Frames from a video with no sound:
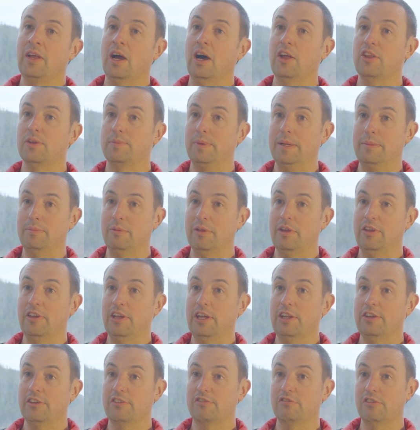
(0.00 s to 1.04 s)
other people in the
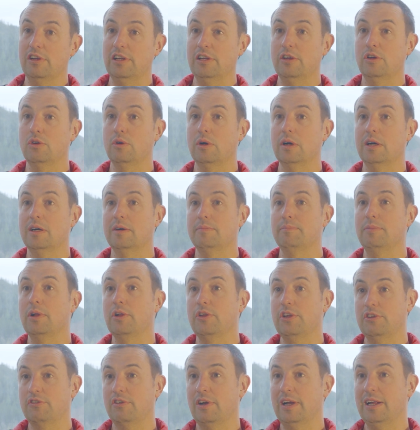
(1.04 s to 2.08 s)
industry who are
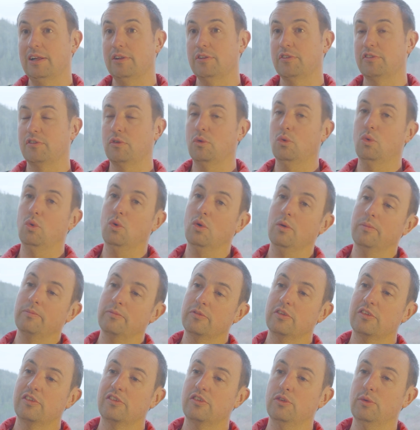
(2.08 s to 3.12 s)
building trails or
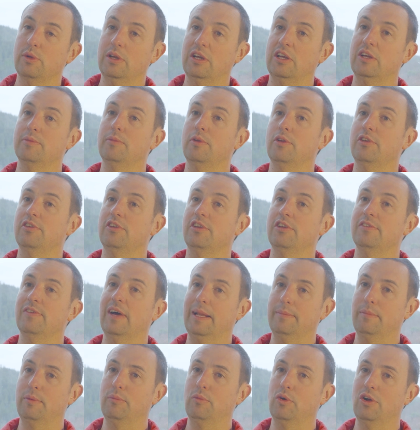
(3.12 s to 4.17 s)
doing community
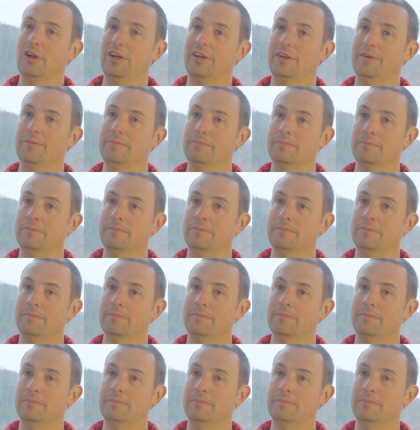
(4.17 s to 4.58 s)
development work.